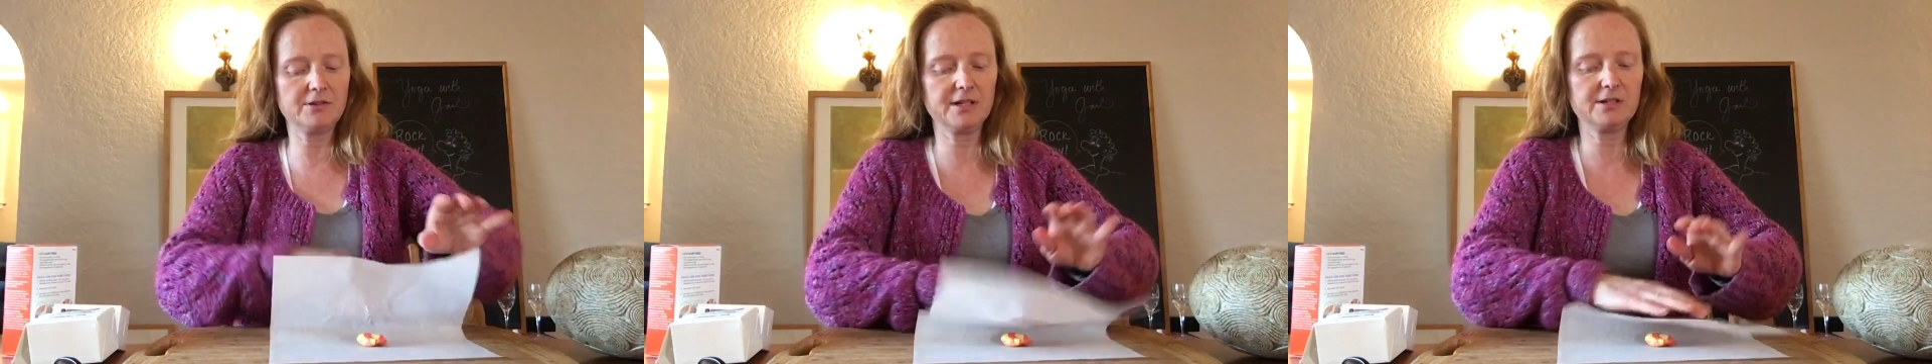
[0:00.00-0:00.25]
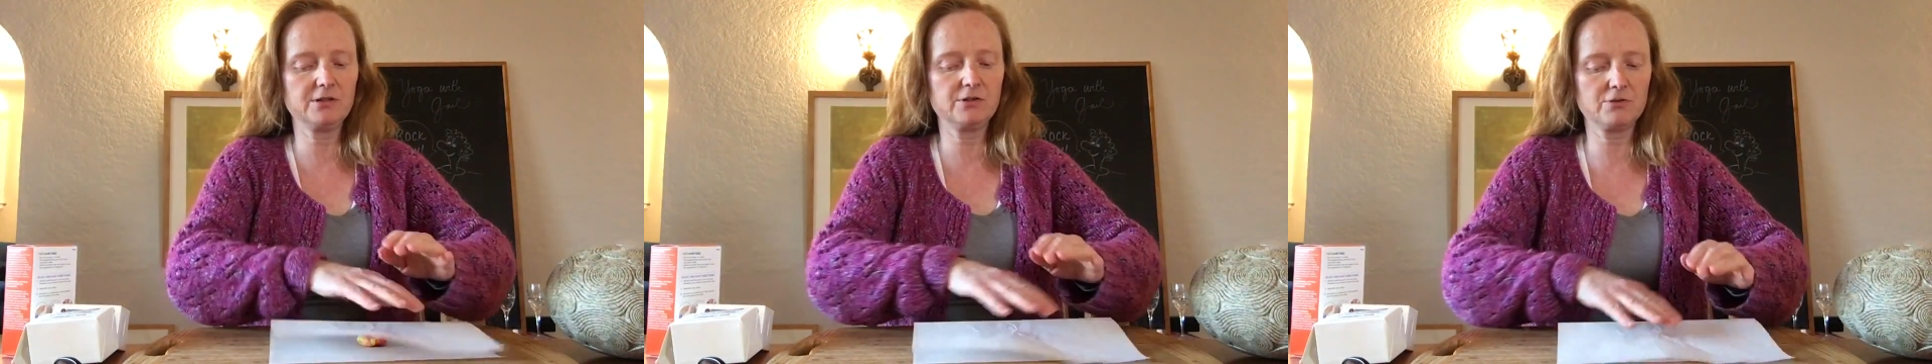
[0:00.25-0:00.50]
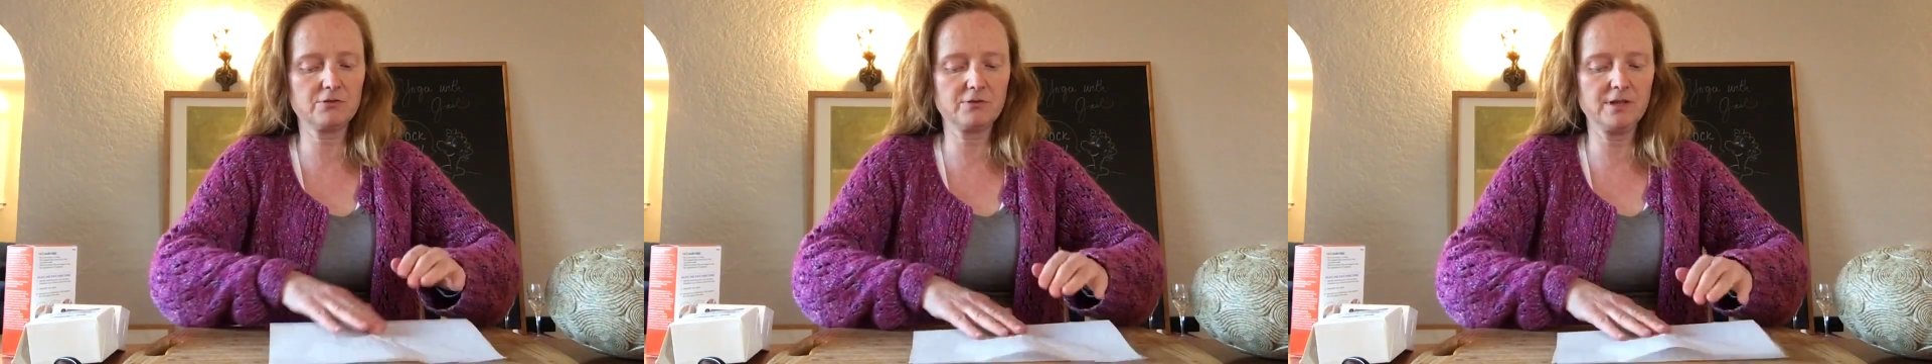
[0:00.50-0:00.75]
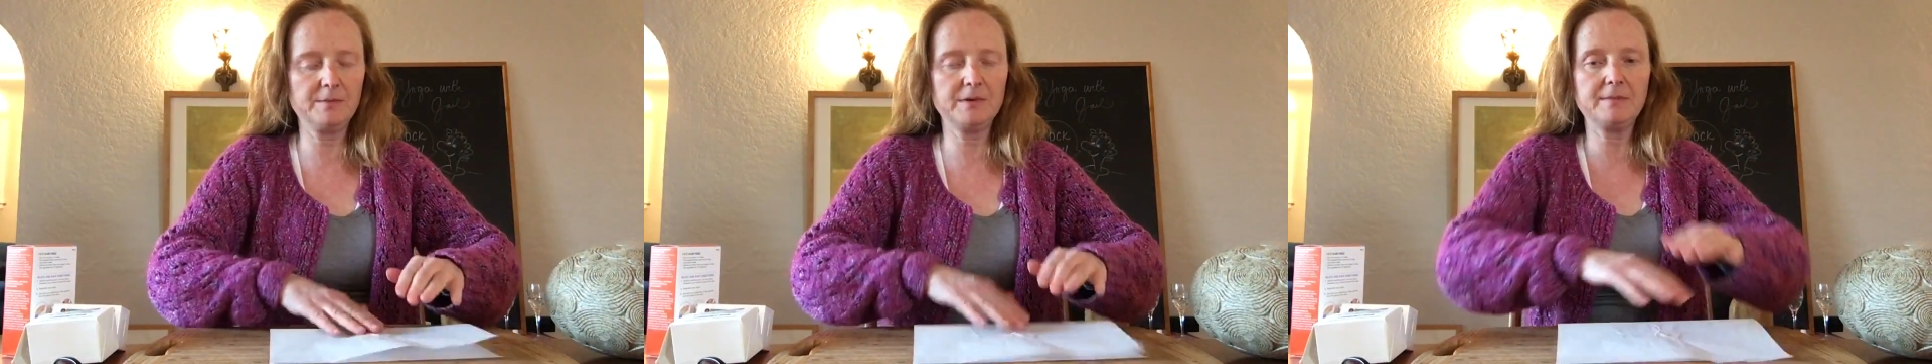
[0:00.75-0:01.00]

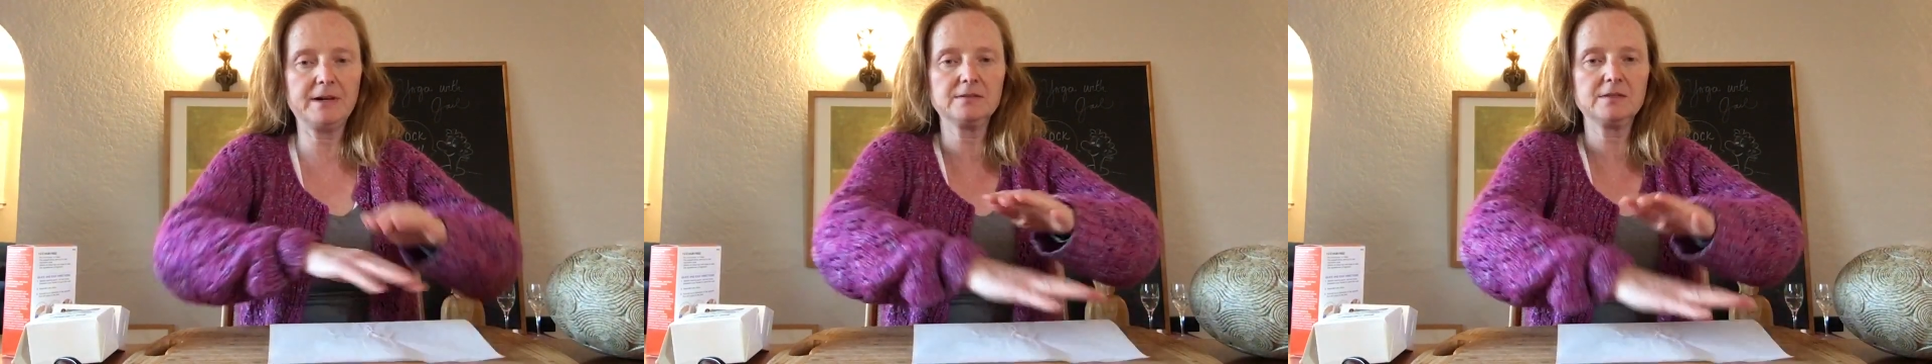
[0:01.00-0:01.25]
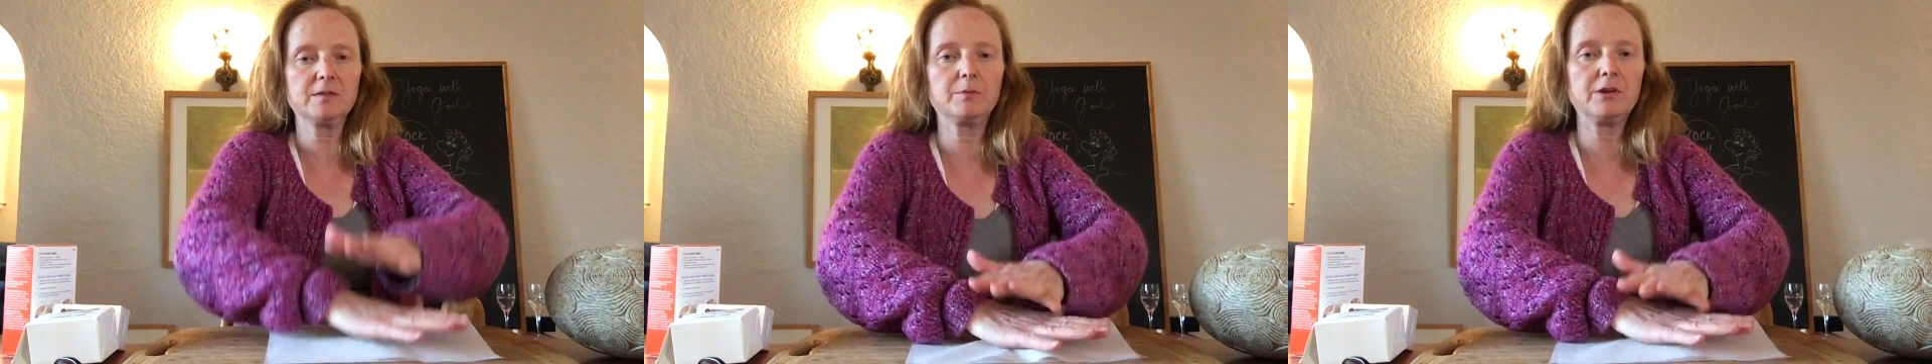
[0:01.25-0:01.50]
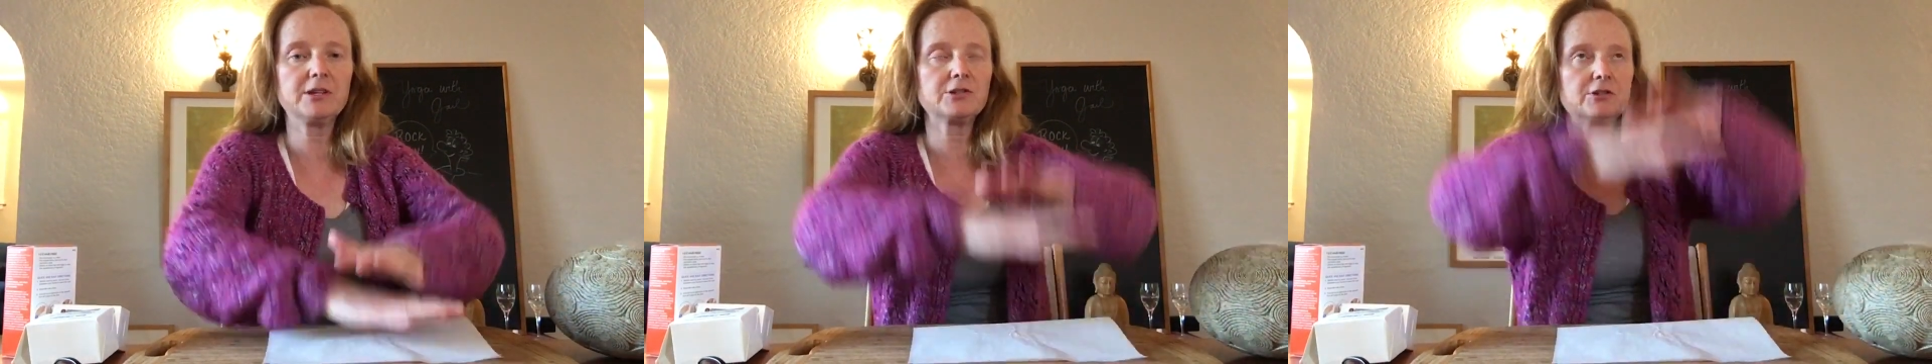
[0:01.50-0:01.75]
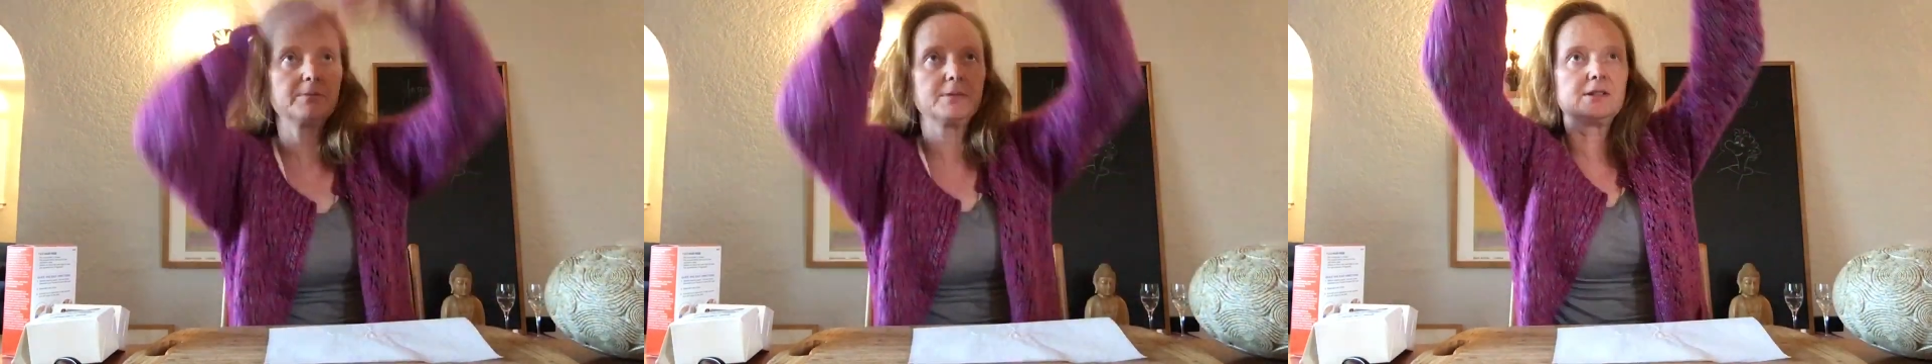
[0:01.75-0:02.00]
extreme amounts of
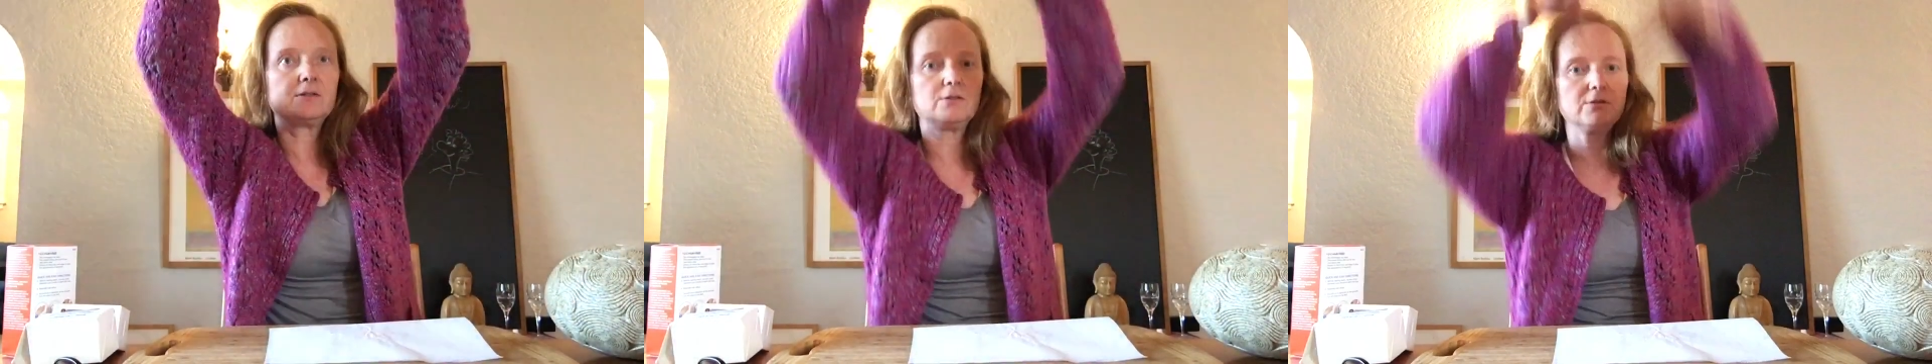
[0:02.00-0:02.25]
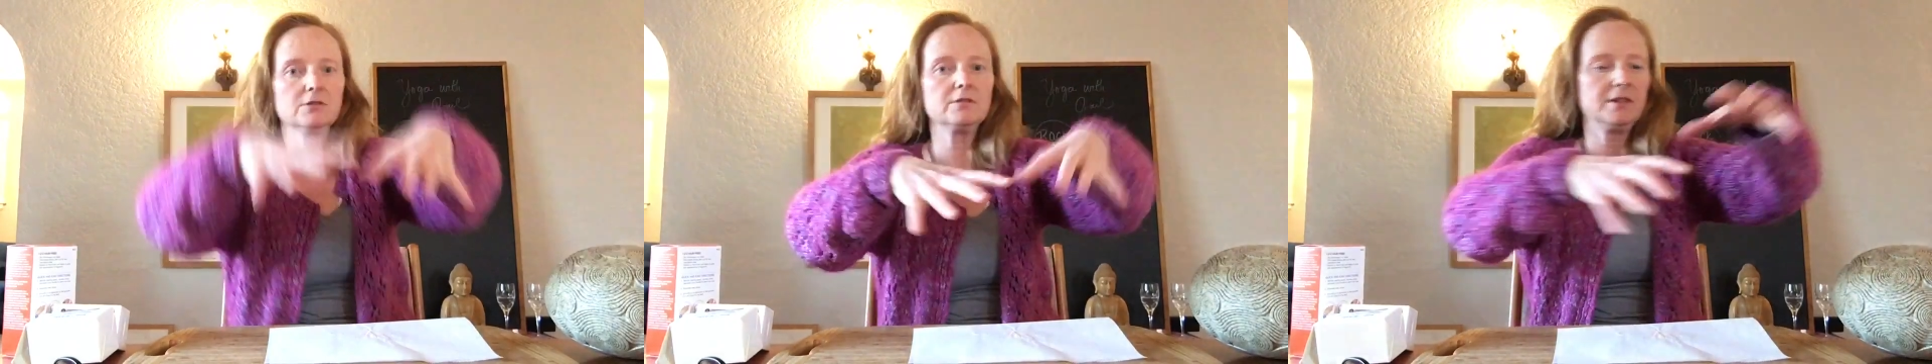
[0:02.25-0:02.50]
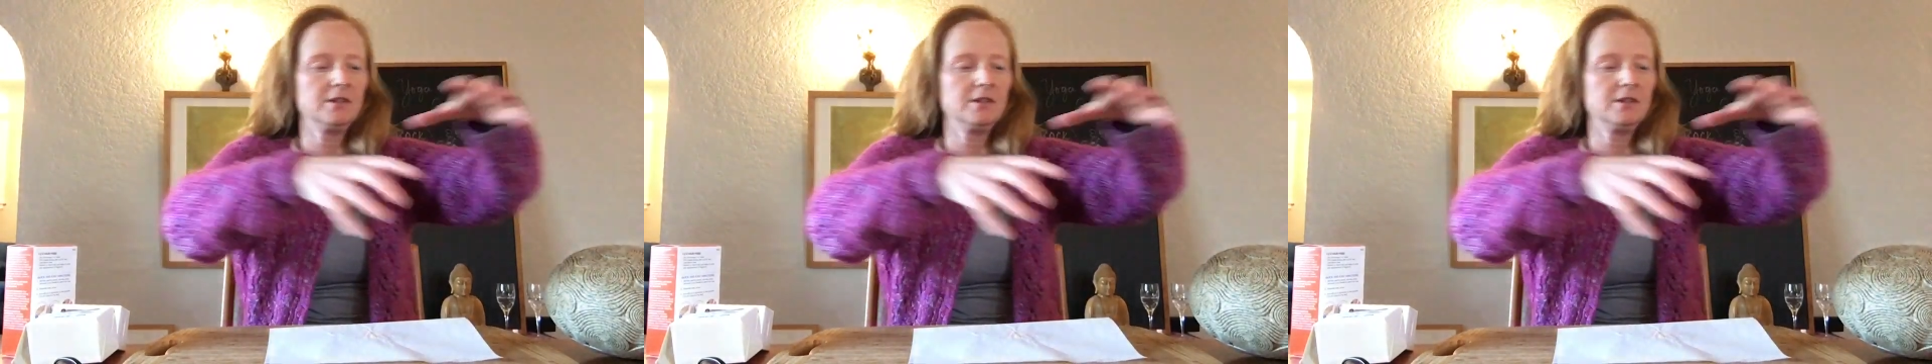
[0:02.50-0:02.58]
pressure because of all the